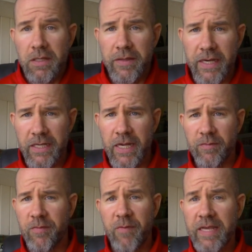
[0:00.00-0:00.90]
that had
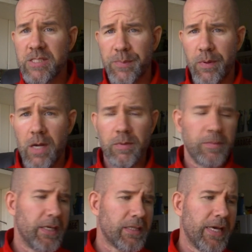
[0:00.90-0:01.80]
never faced a
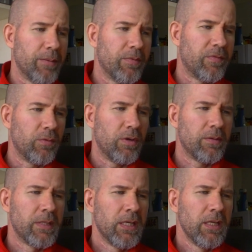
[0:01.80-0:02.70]
problem like that
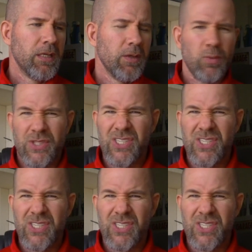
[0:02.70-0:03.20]
before? Would you